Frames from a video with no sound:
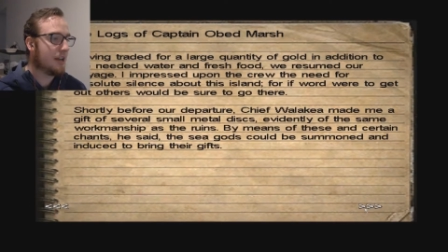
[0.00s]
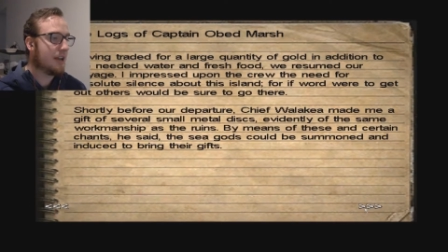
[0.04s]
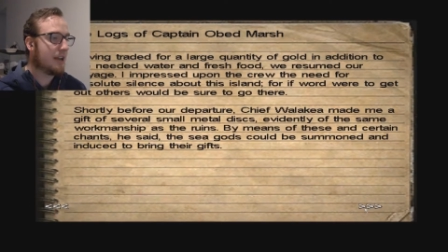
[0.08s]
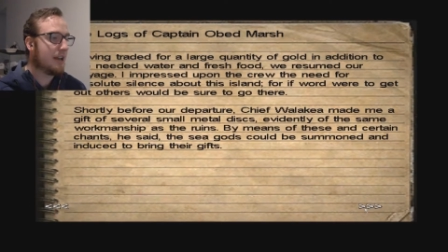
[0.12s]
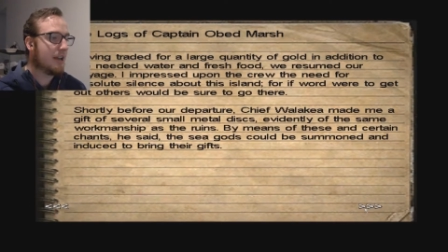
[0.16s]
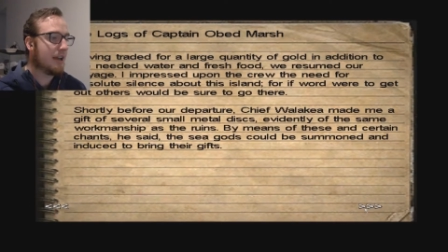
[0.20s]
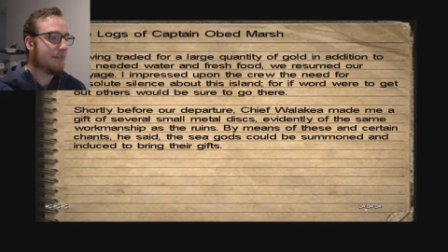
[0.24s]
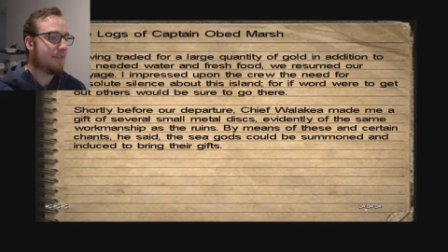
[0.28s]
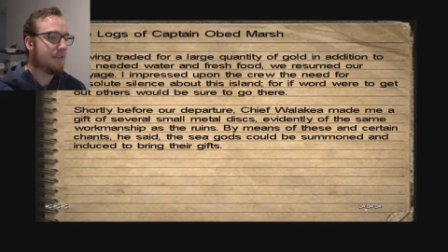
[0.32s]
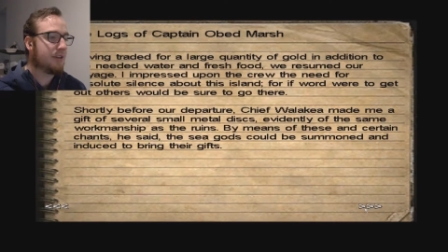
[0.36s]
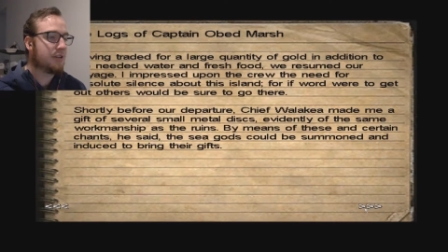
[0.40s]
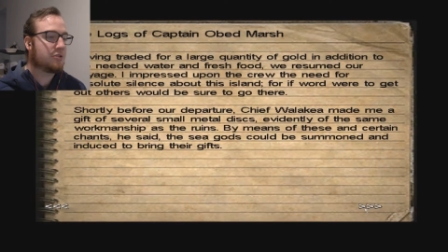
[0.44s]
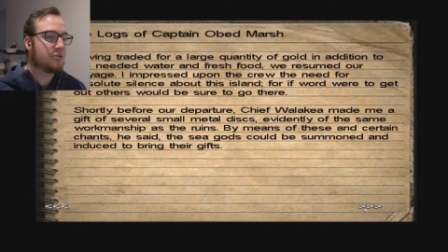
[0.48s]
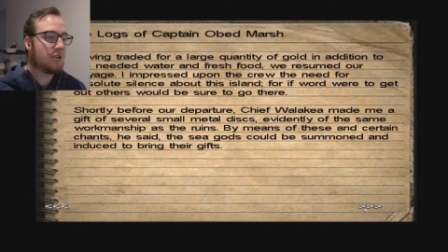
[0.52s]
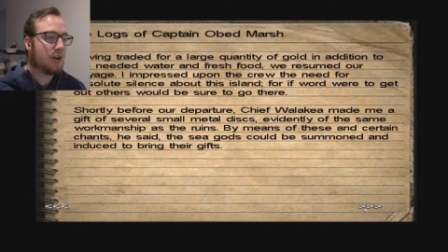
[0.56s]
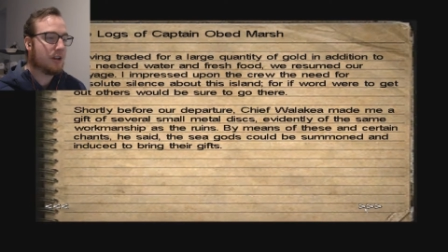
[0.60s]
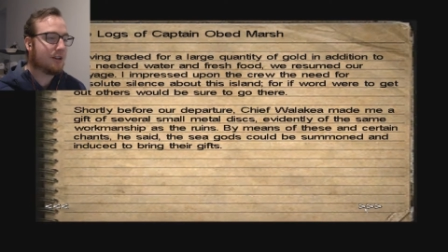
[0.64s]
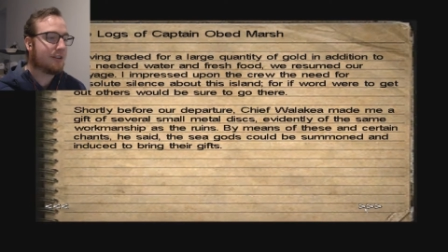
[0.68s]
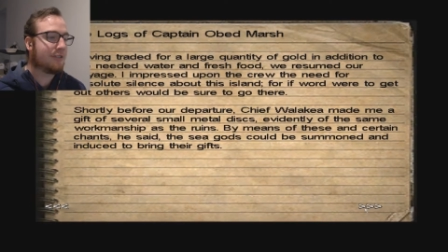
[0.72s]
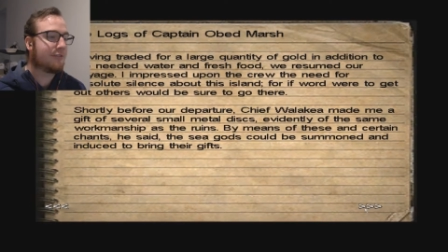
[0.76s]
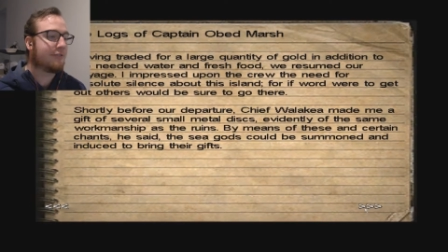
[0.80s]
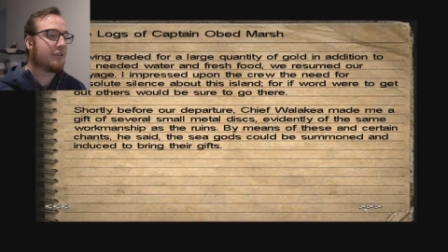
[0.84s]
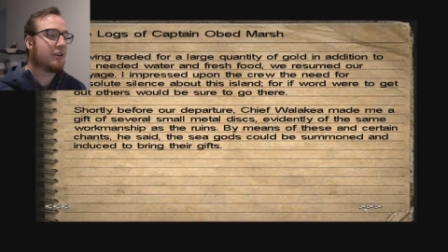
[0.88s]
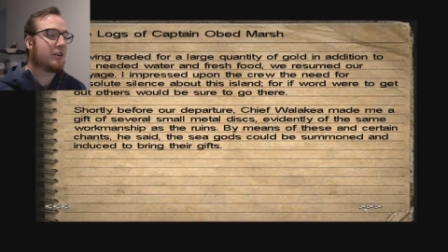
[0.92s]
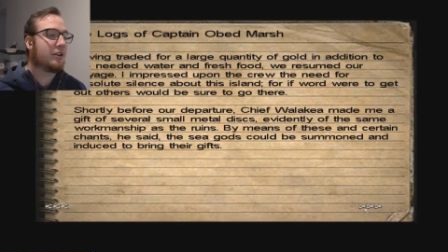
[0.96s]
Having
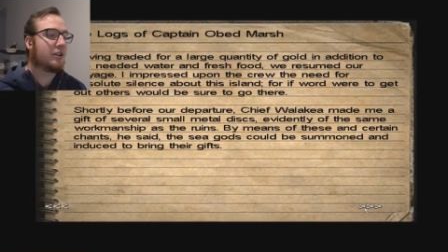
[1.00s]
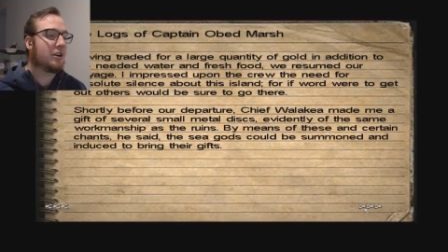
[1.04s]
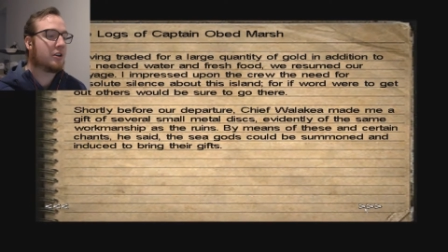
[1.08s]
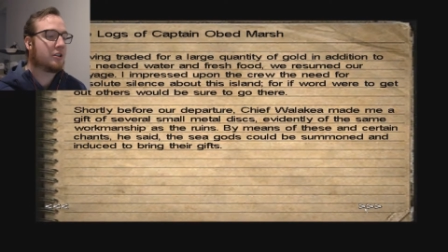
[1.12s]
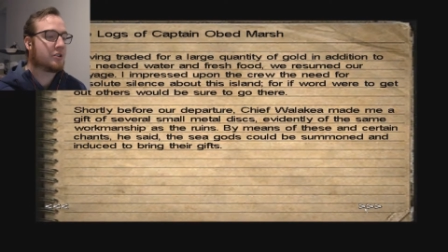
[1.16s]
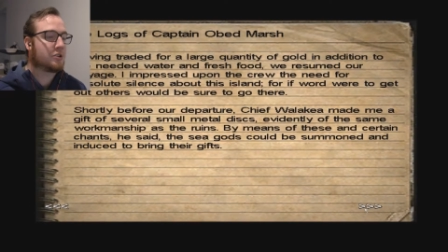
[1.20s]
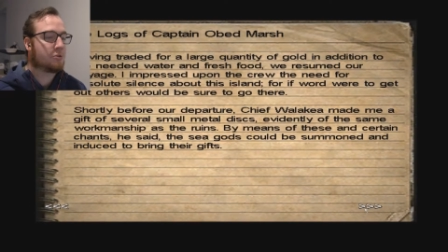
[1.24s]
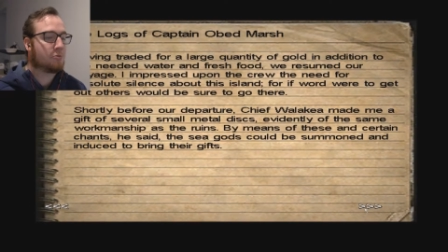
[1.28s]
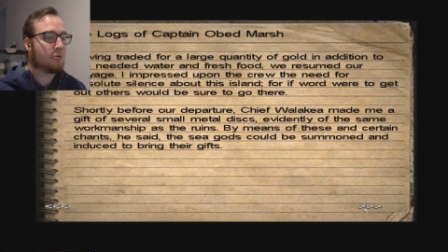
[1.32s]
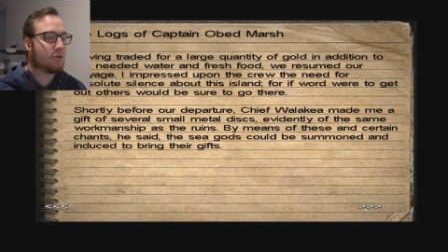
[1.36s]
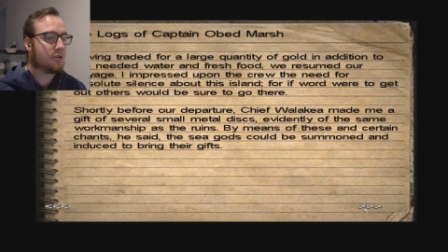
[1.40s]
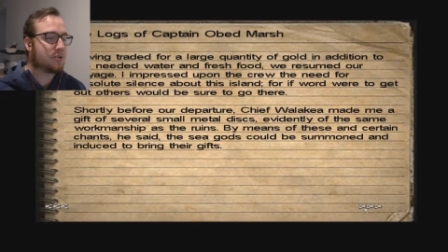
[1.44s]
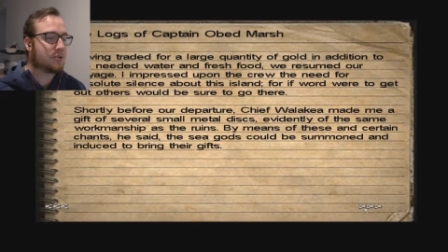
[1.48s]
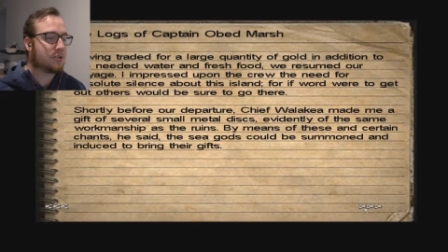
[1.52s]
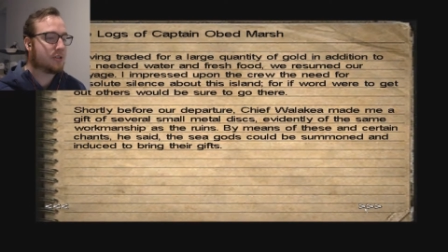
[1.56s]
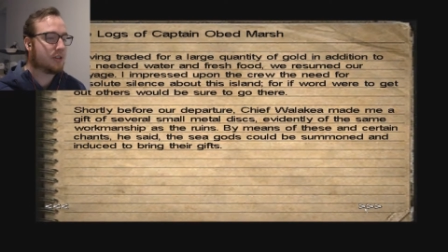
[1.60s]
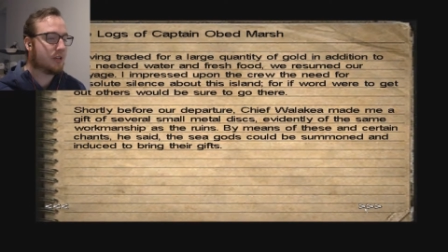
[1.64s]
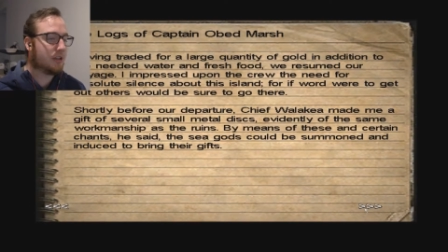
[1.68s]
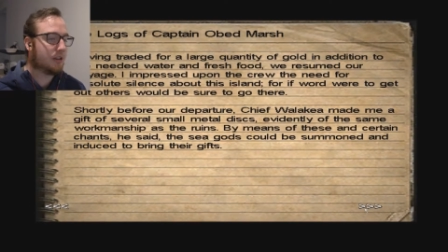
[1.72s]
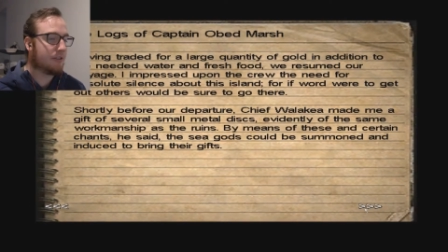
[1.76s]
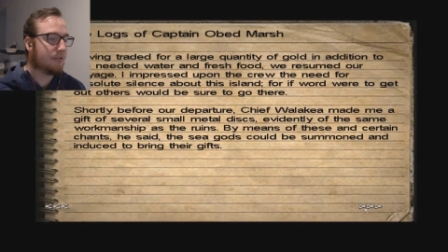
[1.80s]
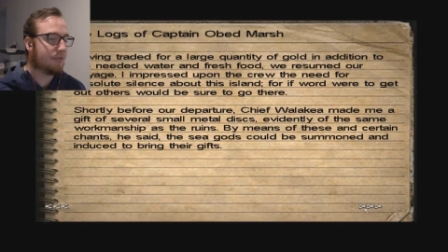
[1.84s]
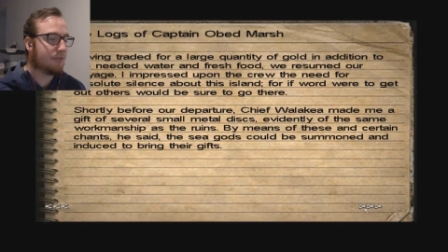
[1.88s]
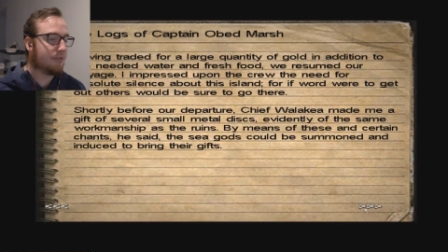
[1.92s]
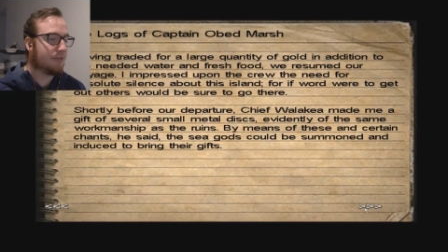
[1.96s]
traded for a large
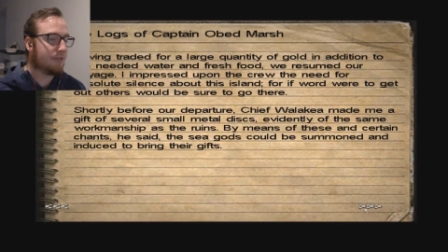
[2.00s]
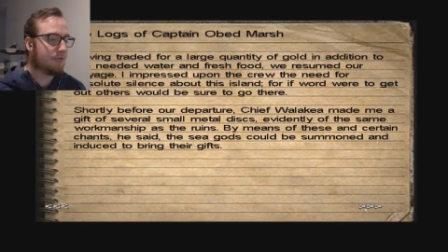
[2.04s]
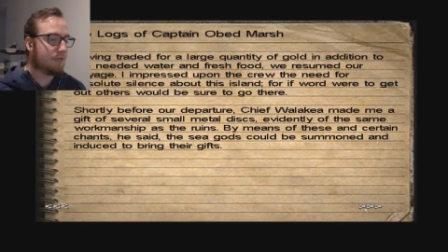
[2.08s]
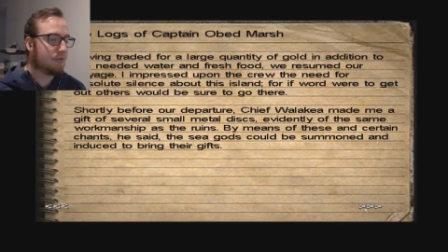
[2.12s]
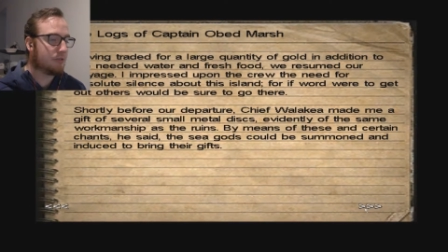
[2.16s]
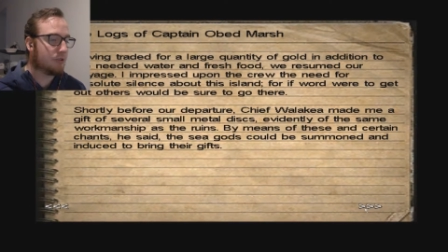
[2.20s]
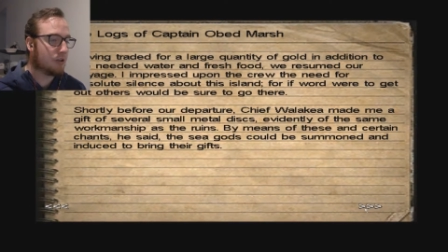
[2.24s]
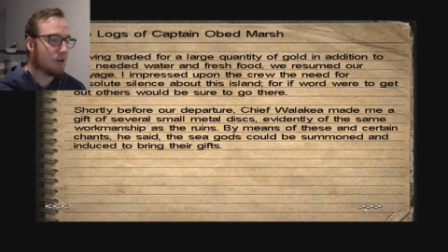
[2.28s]
quantity of